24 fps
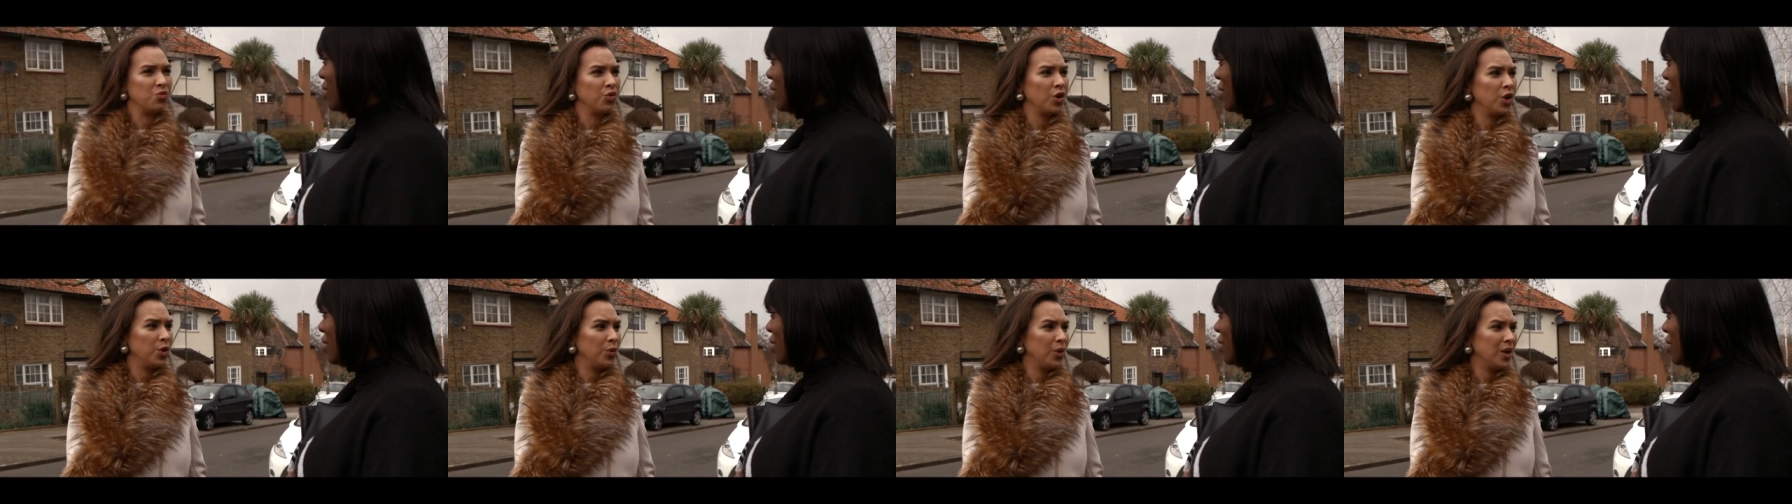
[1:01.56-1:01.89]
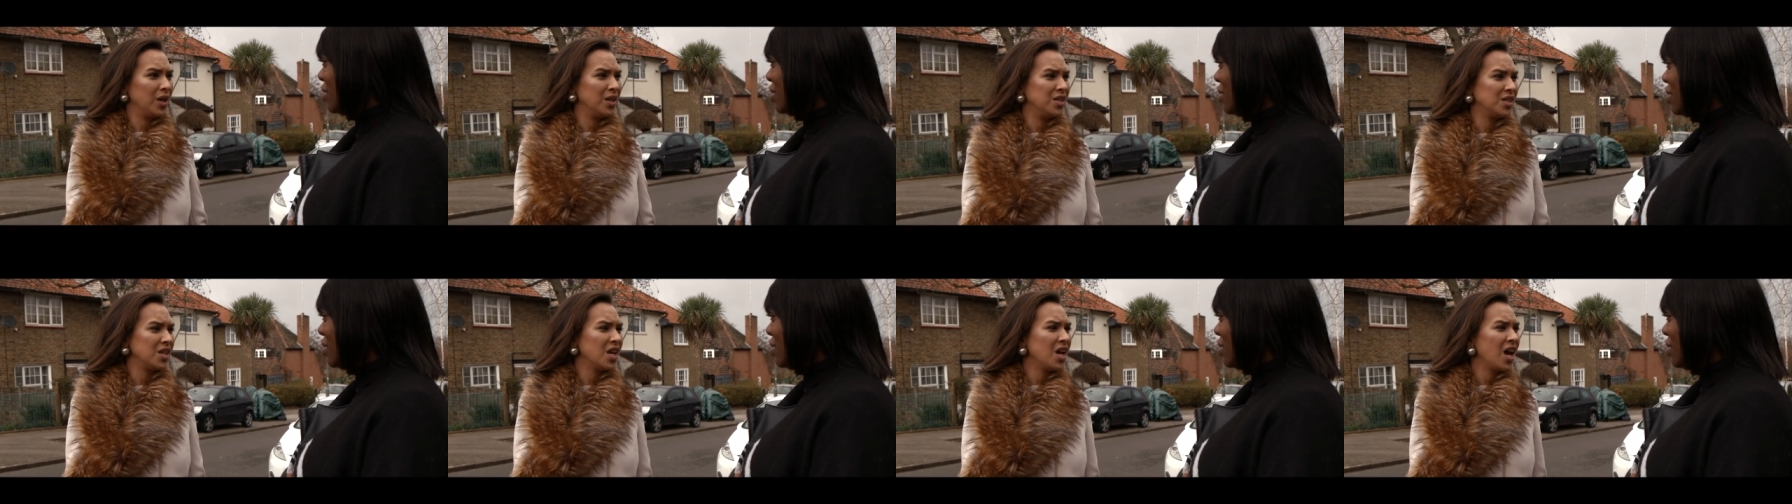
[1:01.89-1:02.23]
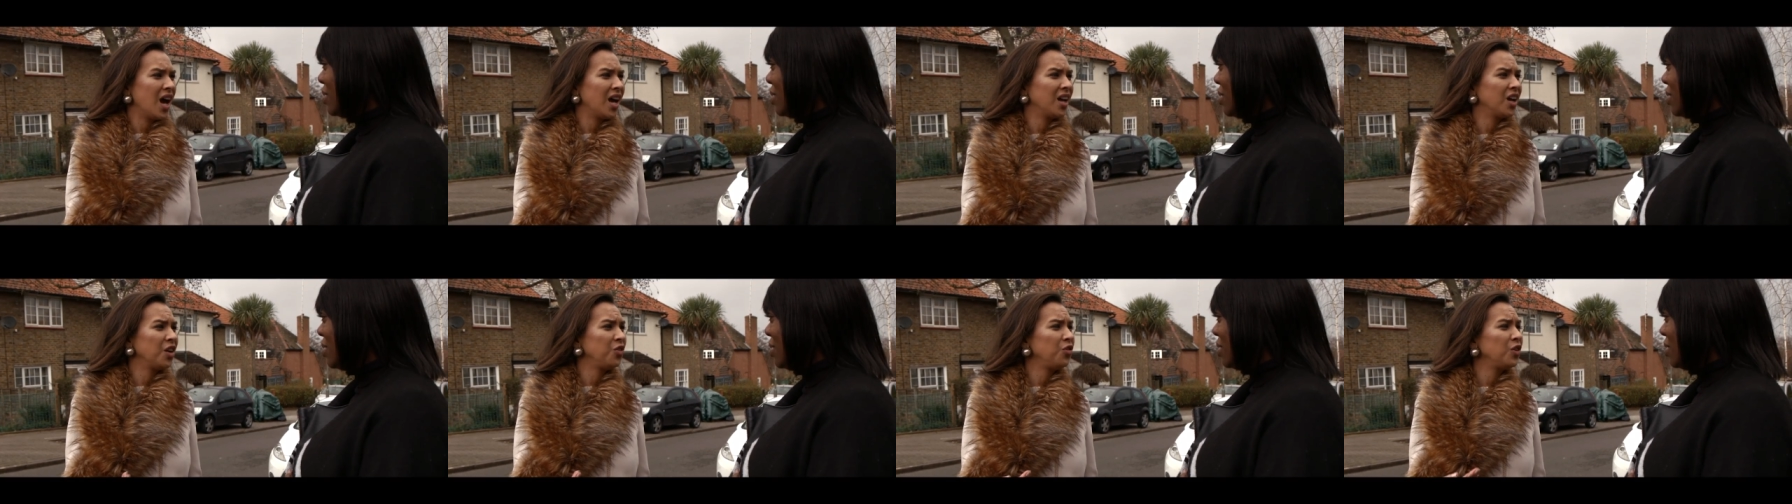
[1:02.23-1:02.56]
evening's
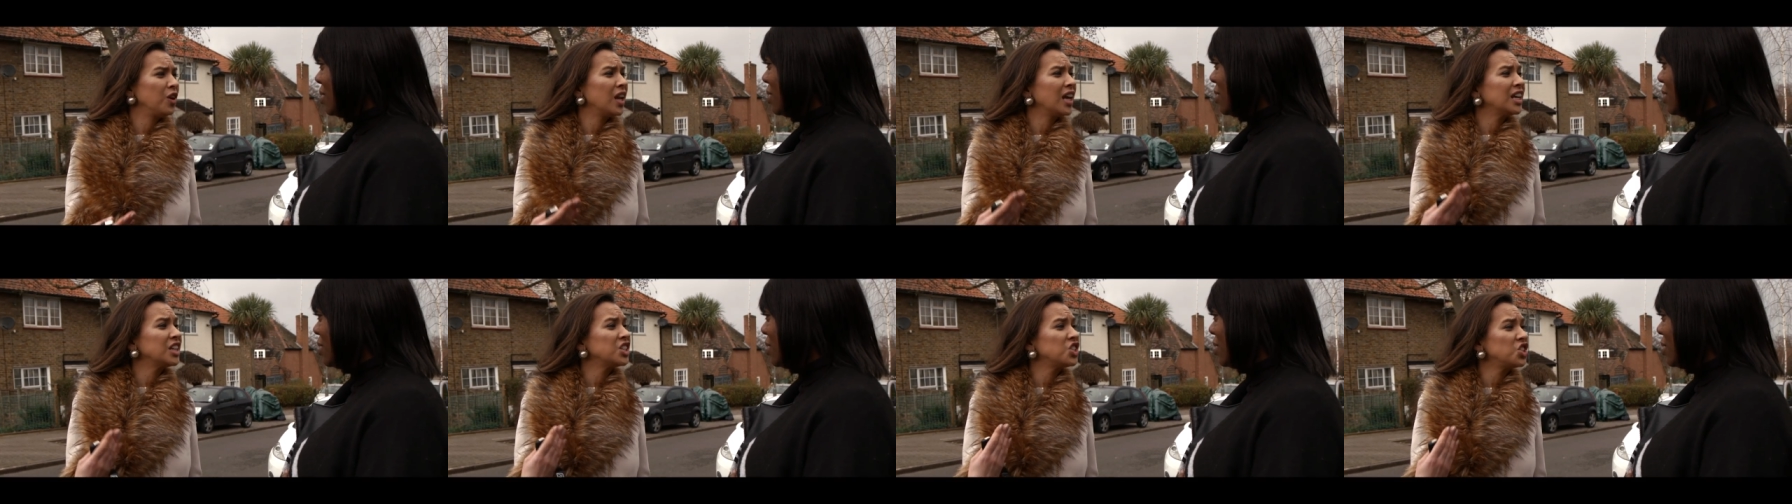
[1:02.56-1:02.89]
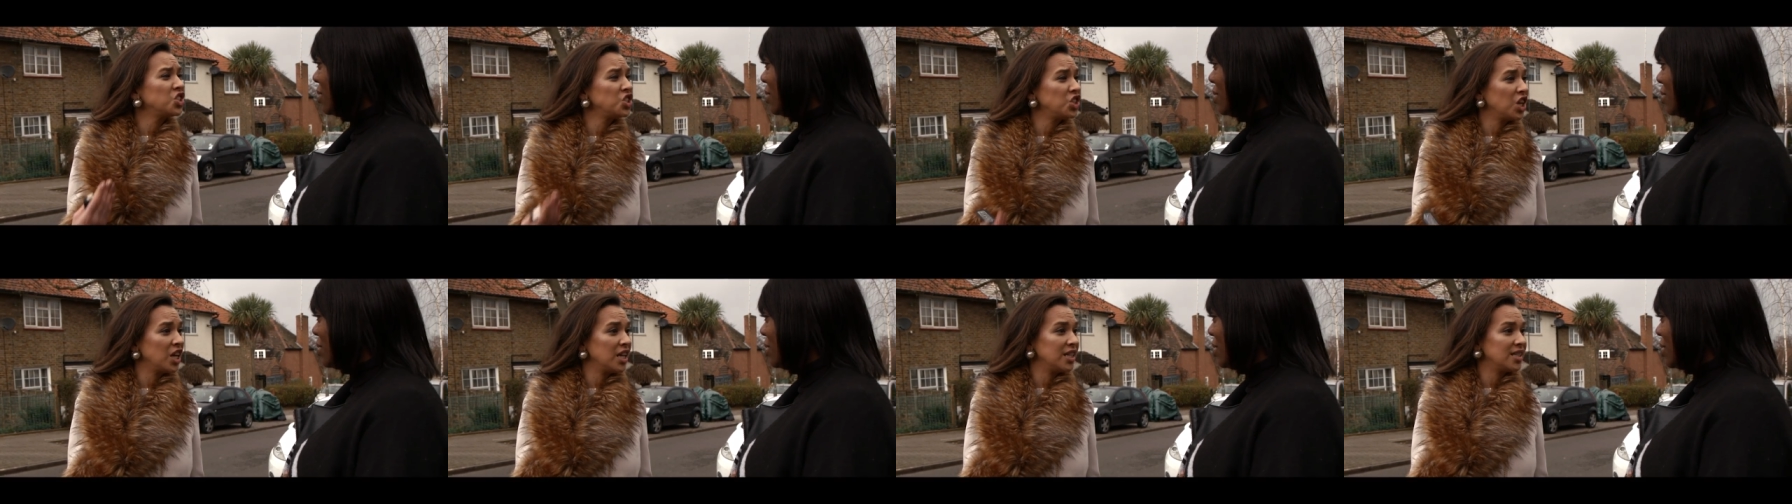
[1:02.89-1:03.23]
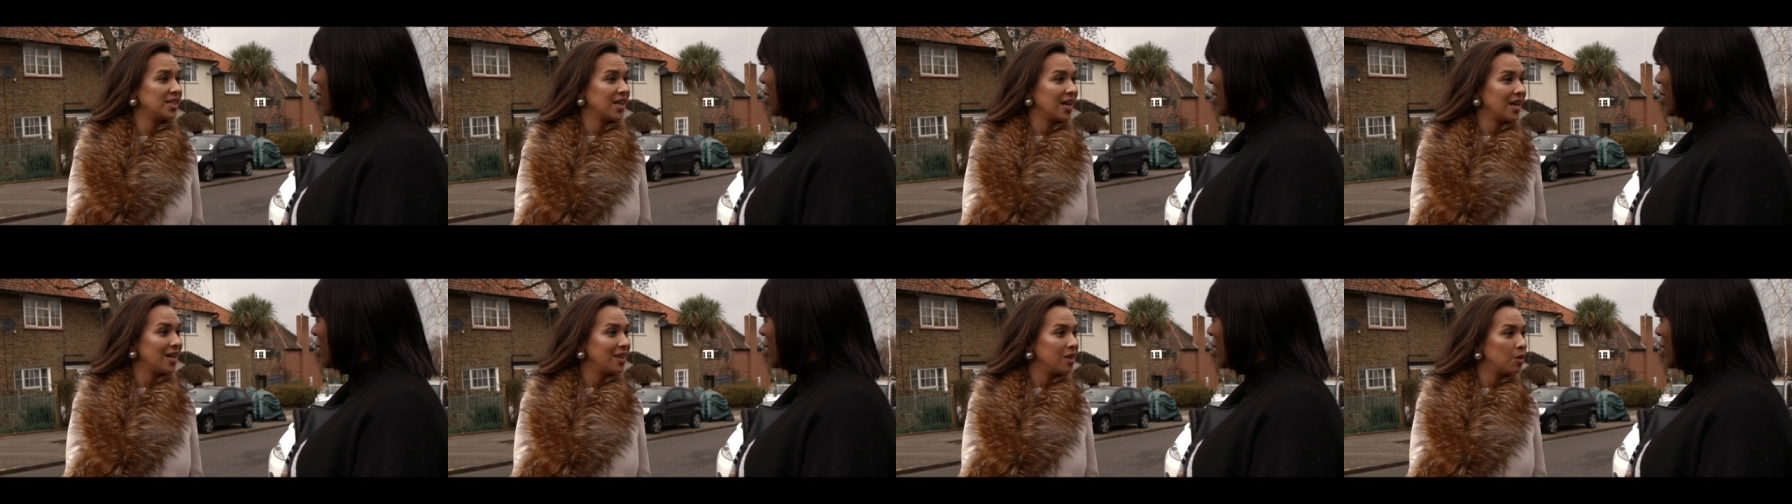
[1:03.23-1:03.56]
ruined, and I feel like
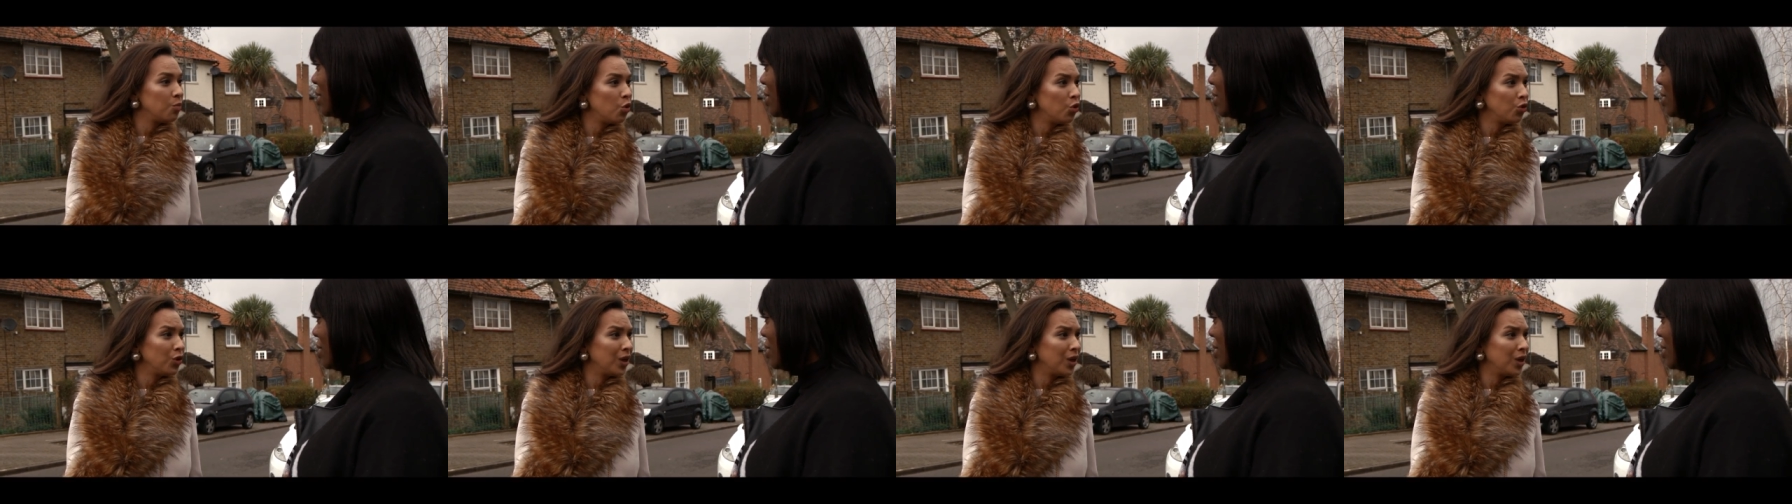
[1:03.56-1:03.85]
shit in the